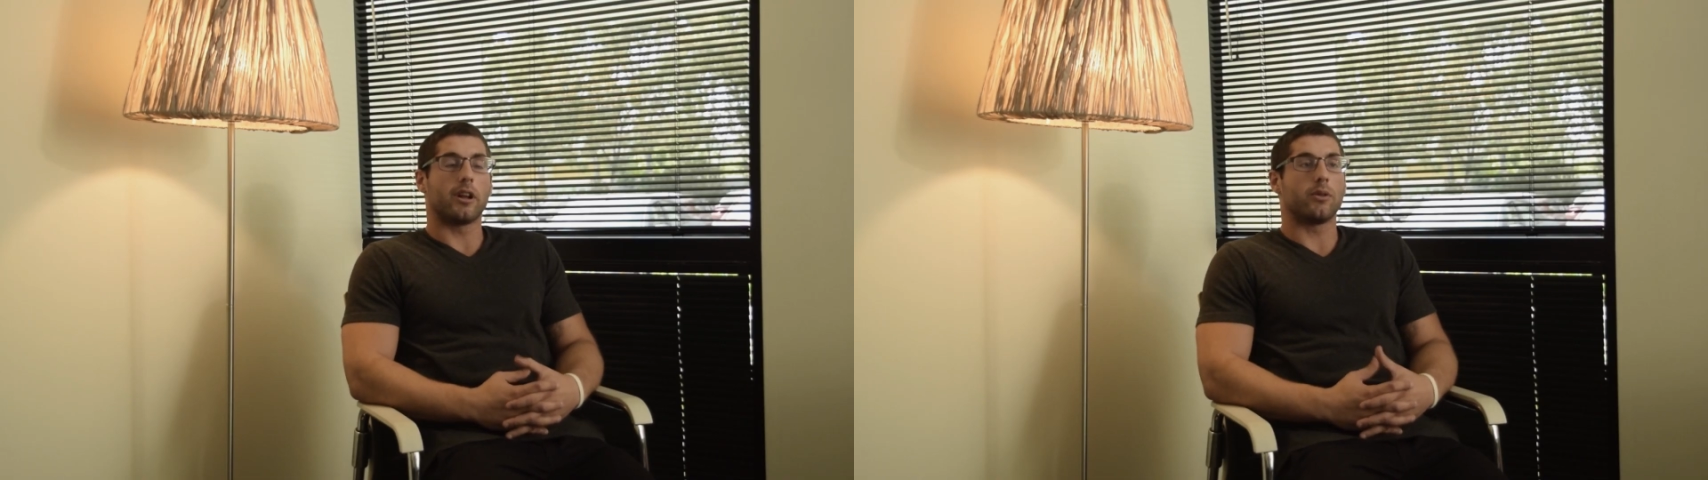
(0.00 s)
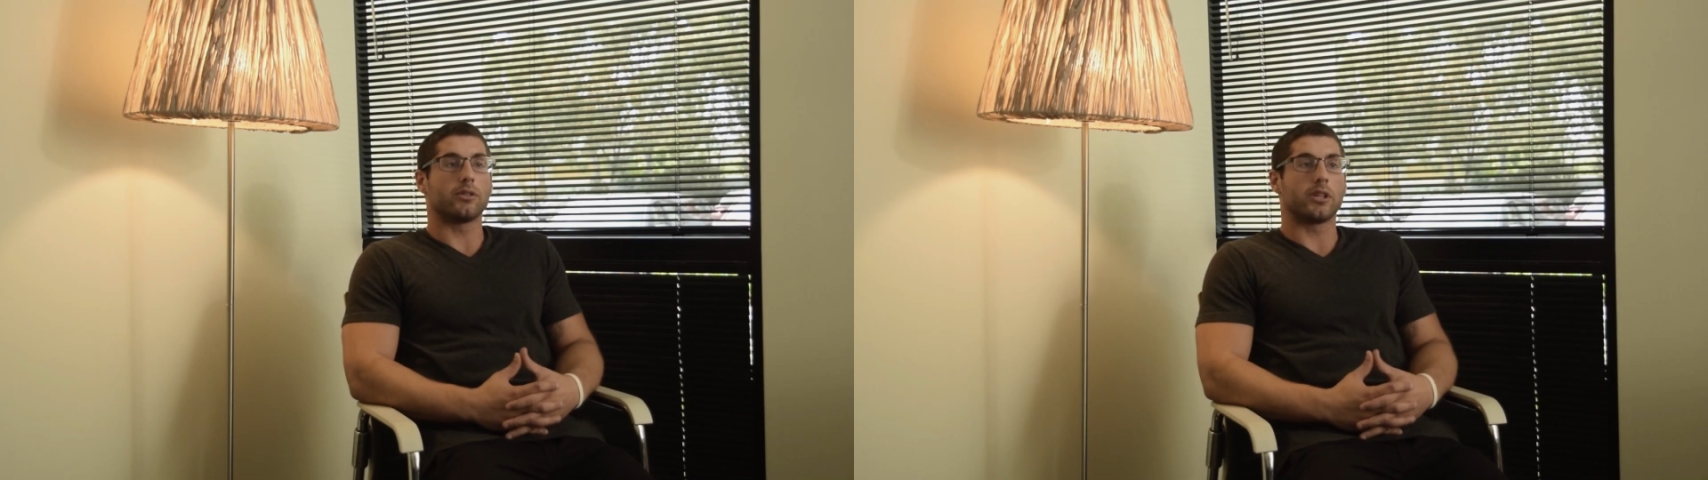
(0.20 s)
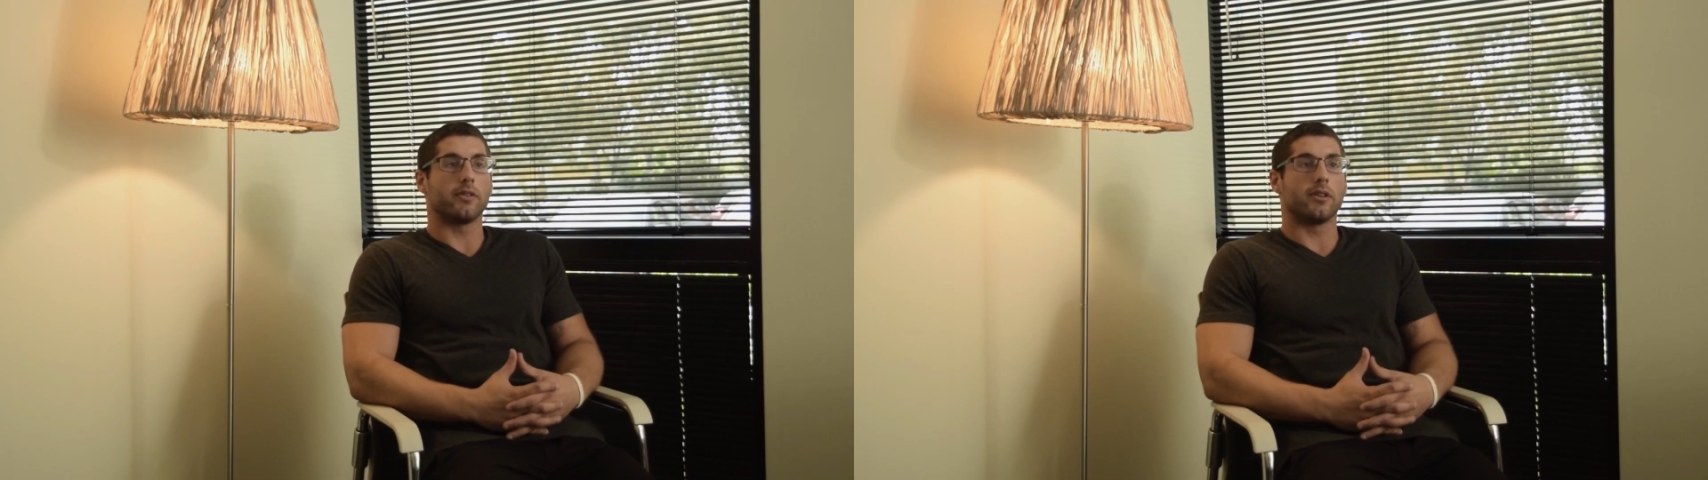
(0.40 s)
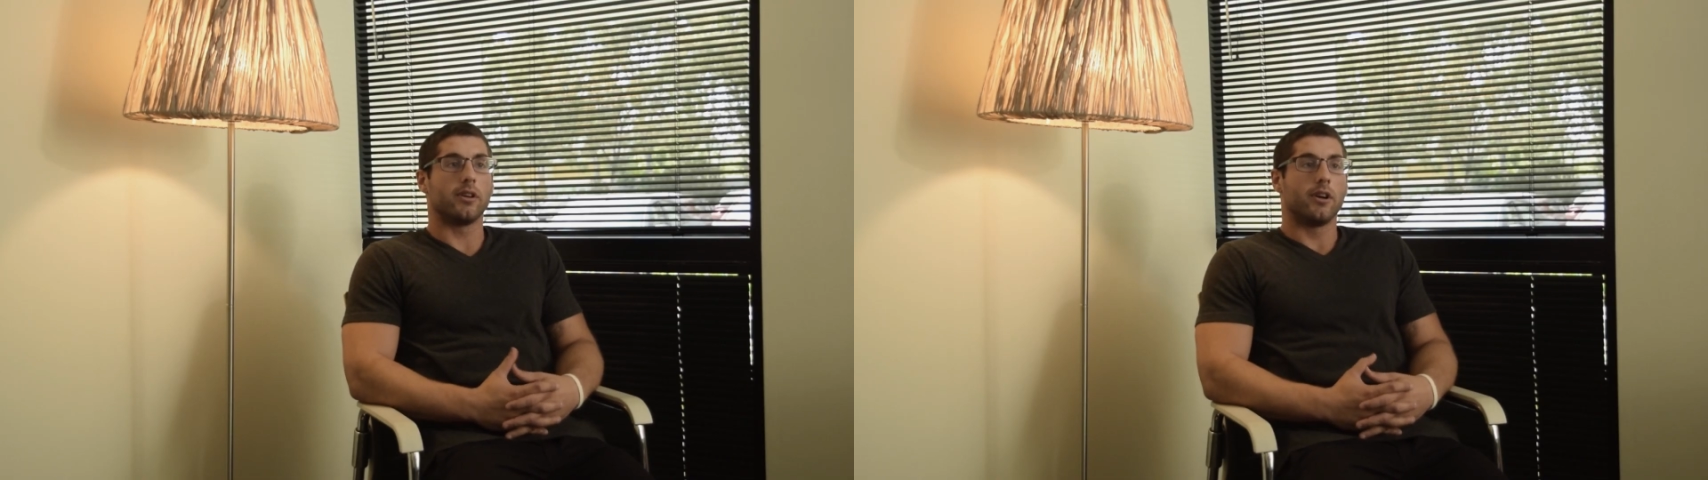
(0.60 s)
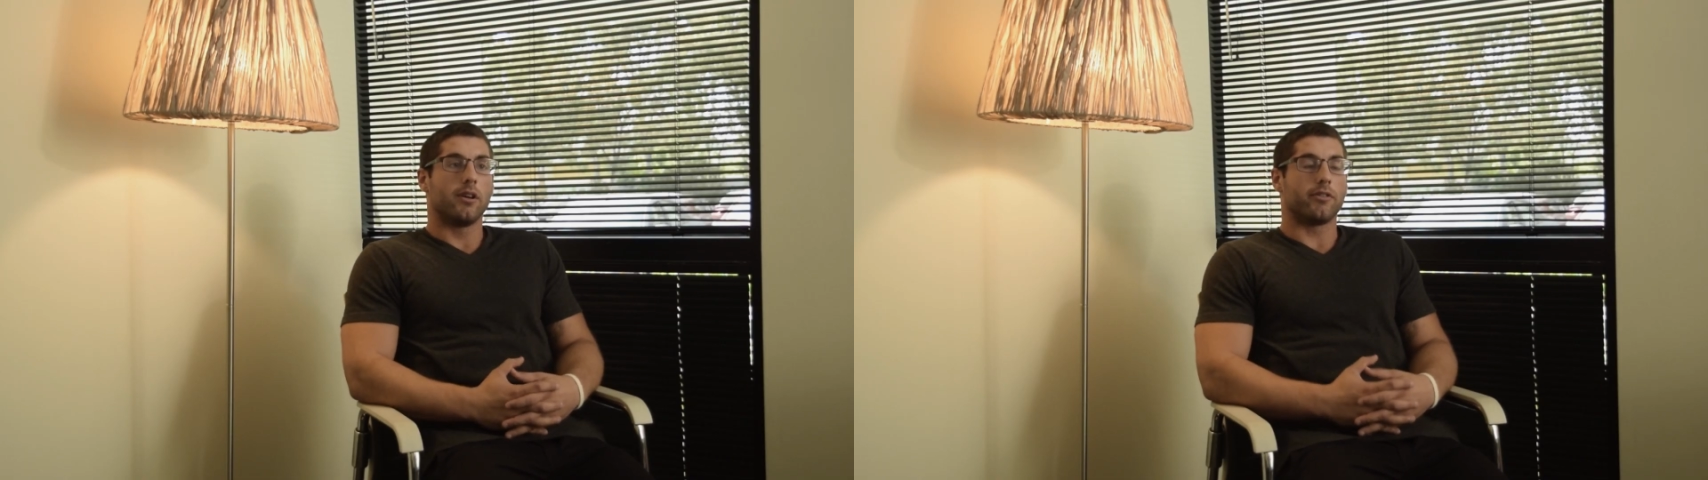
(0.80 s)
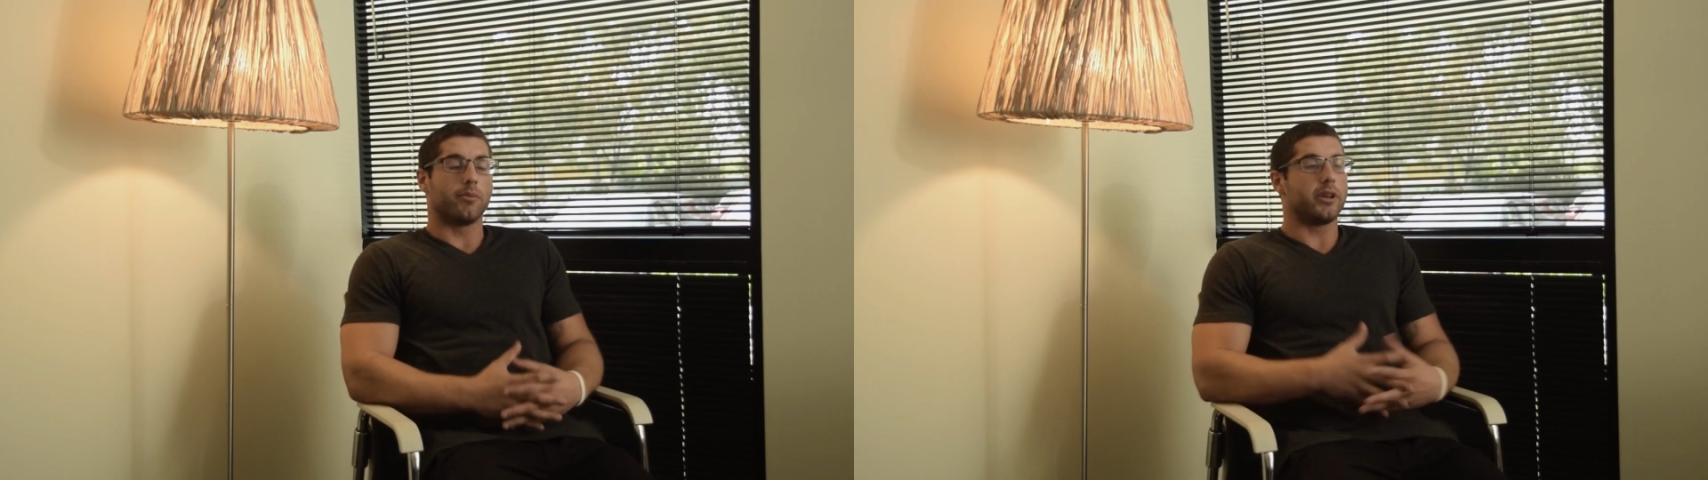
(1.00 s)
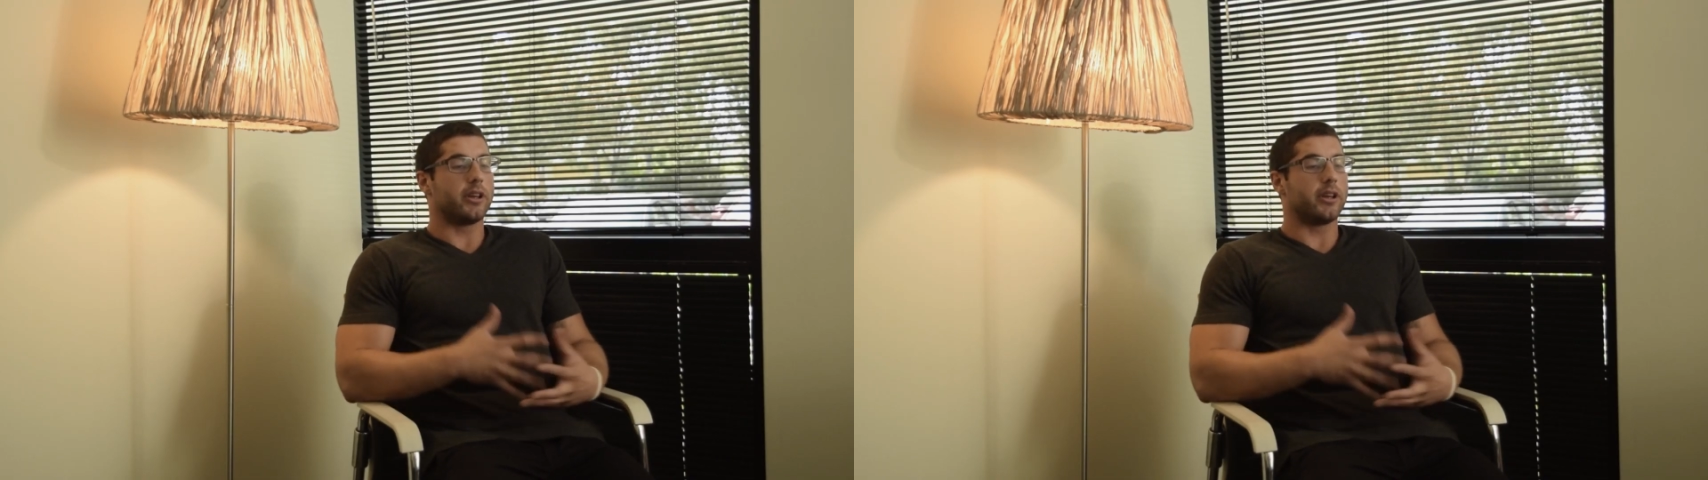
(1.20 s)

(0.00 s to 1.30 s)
that I was given. For me,